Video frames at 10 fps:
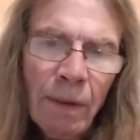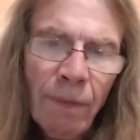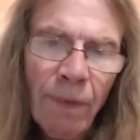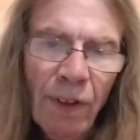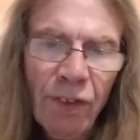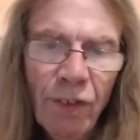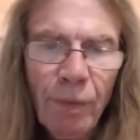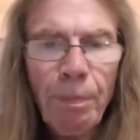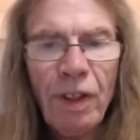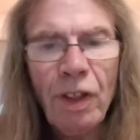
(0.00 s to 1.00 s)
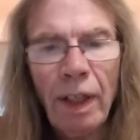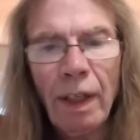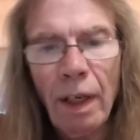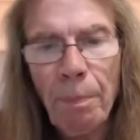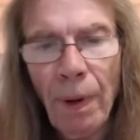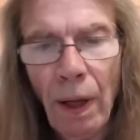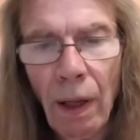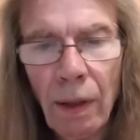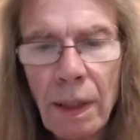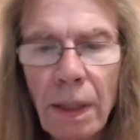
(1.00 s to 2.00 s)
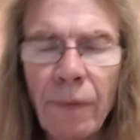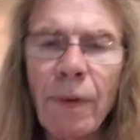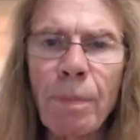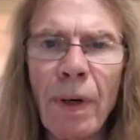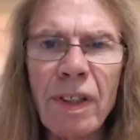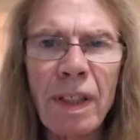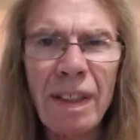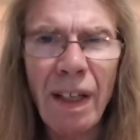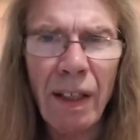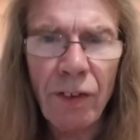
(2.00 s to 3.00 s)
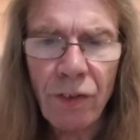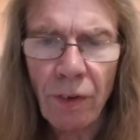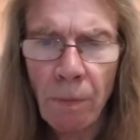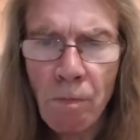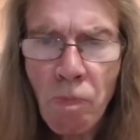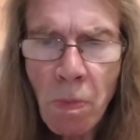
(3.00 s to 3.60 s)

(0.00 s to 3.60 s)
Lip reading: for this particular part of the presentation,